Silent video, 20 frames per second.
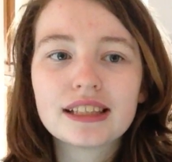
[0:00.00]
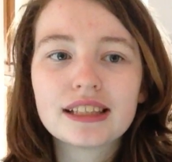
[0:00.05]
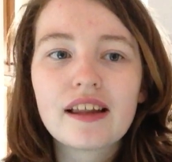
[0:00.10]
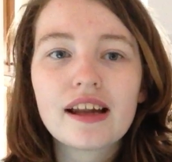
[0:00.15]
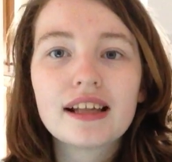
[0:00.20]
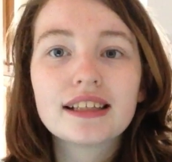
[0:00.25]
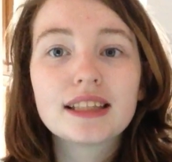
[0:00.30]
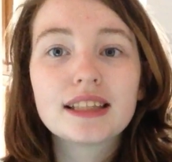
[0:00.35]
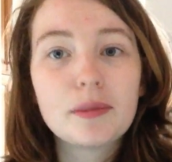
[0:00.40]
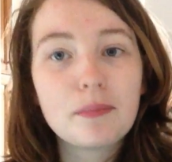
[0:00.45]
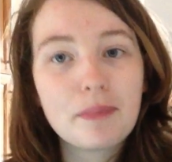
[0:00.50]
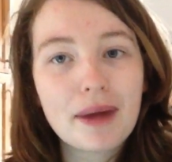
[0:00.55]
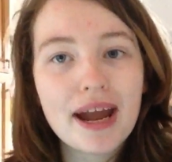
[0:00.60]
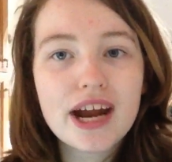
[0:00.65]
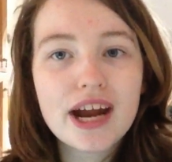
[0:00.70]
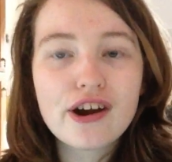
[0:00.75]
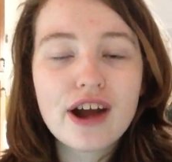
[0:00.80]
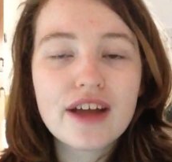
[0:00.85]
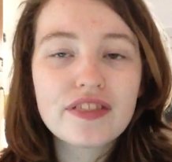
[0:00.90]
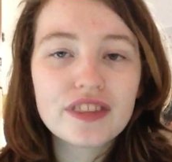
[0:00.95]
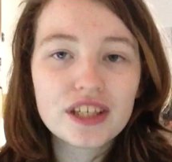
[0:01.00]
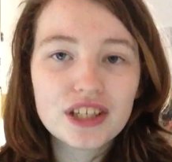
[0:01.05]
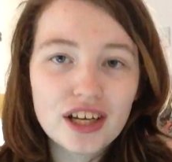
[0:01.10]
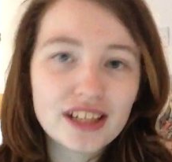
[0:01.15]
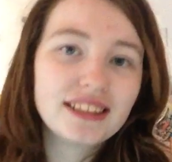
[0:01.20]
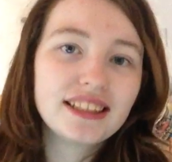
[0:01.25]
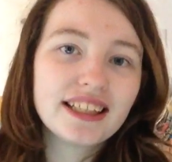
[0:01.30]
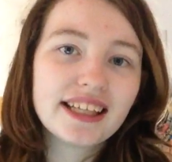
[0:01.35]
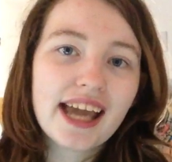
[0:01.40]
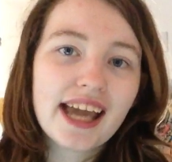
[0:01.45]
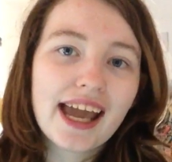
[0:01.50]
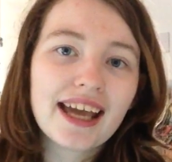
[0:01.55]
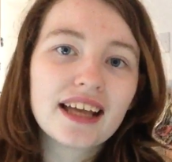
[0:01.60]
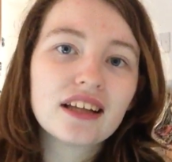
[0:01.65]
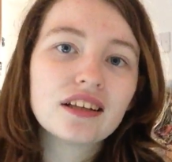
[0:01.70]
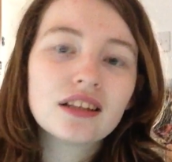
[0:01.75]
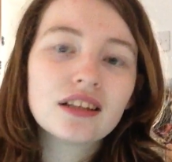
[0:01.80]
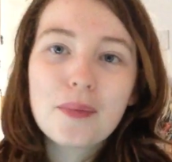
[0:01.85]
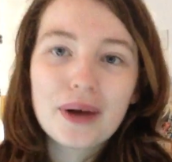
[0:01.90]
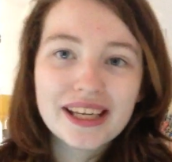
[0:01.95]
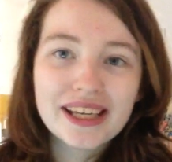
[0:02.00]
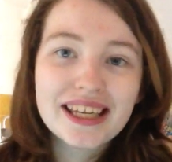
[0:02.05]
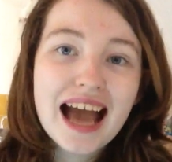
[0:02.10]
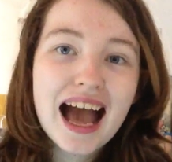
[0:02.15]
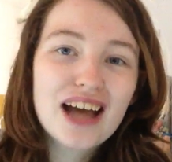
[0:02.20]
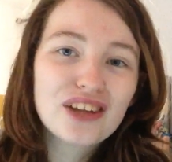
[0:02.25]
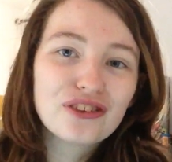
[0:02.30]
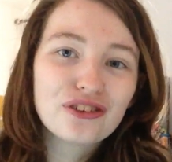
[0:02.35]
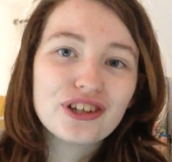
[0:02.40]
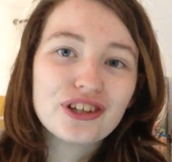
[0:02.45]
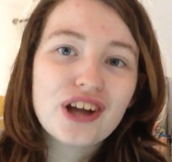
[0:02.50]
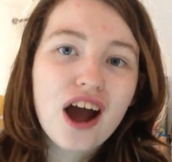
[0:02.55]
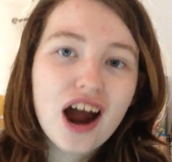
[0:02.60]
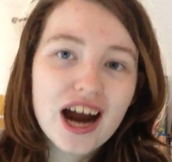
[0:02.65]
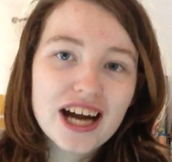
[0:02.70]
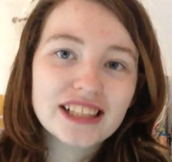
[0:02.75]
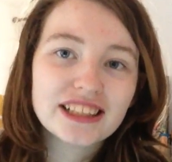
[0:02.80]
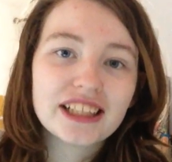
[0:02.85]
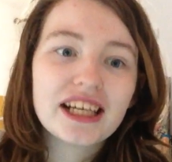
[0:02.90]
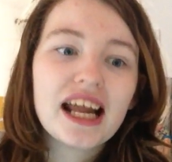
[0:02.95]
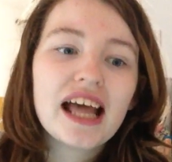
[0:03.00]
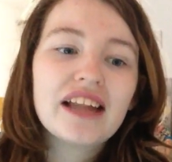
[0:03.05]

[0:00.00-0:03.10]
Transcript: and that is The Bear and the Nightingale by Catherine Arden,